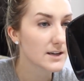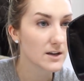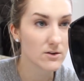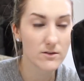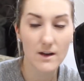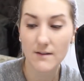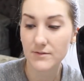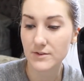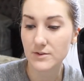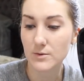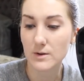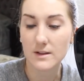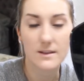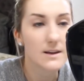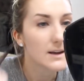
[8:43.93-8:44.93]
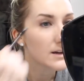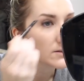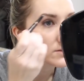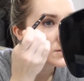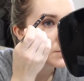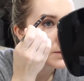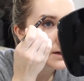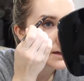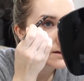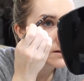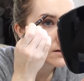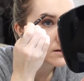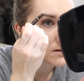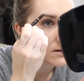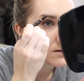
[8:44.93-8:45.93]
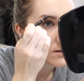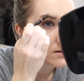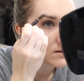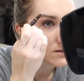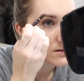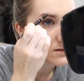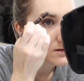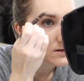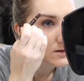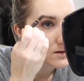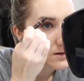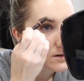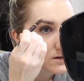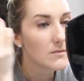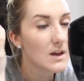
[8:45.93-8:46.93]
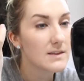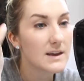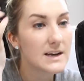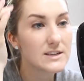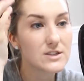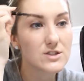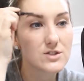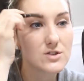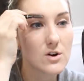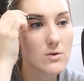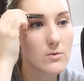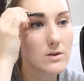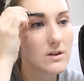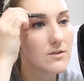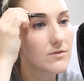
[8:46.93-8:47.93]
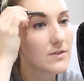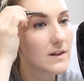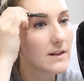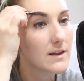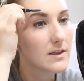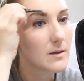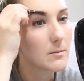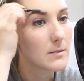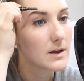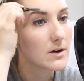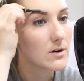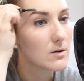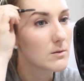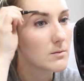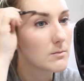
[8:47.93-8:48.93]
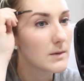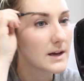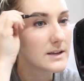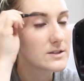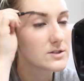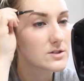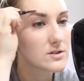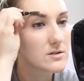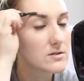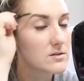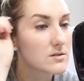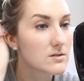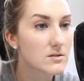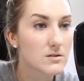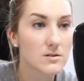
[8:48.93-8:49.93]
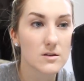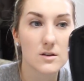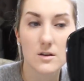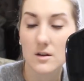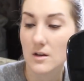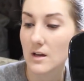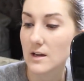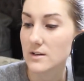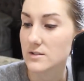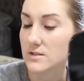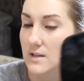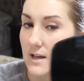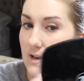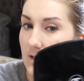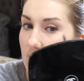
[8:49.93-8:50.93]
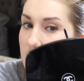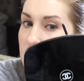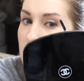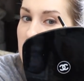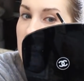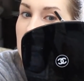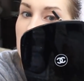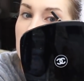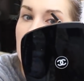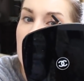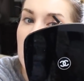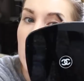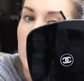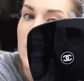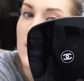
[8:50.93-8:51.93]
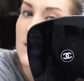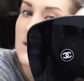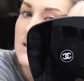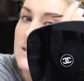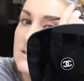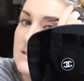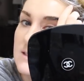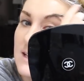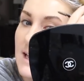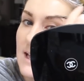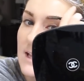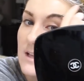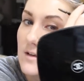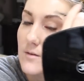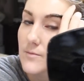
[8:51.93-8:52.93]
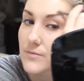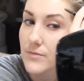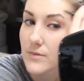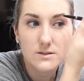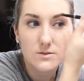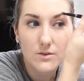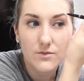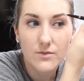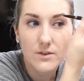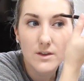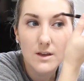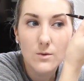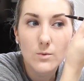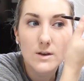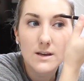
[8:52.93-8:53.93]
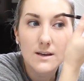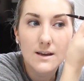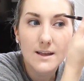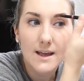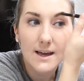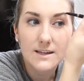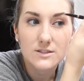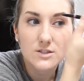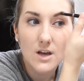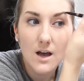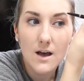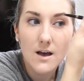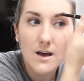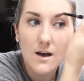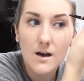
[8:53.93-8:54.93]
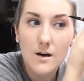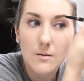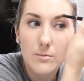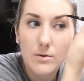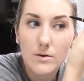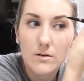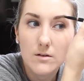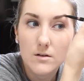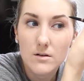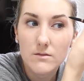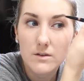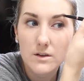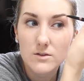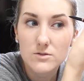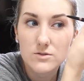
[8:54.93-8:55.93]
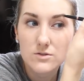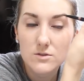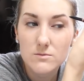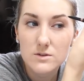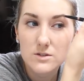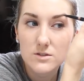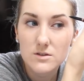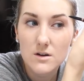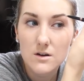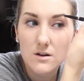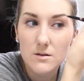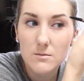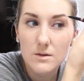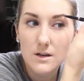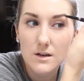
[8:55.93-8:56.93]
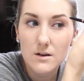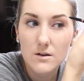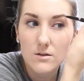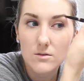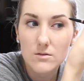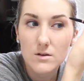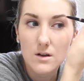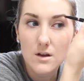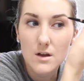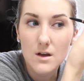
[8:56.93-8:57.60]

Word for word: Like, I don't have to do anything else, but. And then I just don't really fill in the middle much. I just kind of, especially like on an easy day. So I feel like we need to catch up. Like, there's so much to talk about.